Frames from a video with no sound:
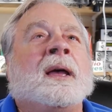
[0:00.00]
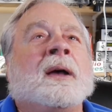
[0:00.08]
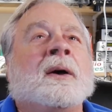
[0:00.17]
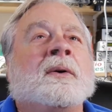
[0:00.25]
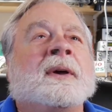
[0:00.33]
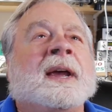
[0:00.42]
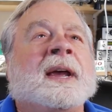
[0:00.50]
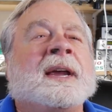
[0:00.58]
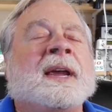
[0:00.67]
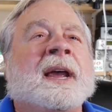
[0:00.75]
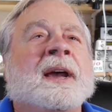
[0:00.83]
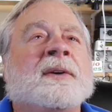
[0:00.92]
Okay,
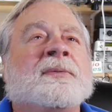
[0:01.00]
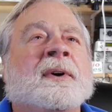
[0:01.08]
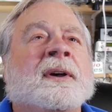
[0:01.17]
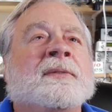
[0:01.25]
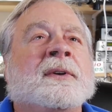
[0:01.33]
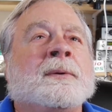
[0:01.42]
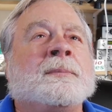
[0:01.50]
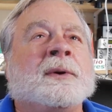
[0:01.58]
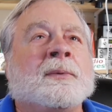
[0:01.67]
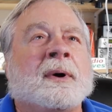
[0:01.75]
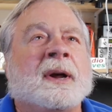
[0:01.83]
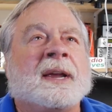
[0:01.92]

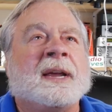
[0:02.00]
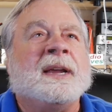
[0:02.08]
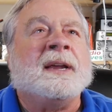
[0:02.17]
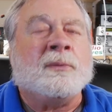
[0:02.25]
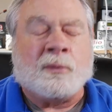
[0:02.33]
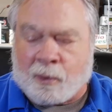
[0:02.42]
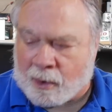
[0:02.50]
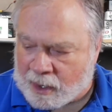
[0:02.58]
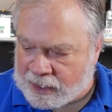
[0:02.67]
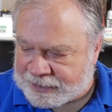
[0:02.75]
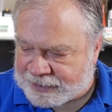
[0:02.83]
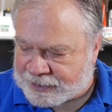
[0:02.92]
KI5LBY. He
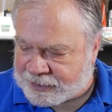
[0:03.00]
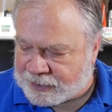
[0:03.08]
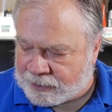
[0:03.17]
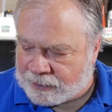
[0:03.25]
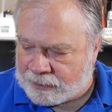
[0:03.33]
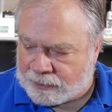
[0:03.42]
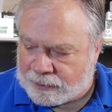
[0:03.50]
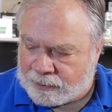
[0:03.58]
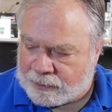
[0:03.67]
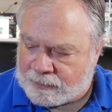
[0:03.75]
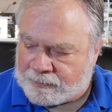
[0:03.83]
wants to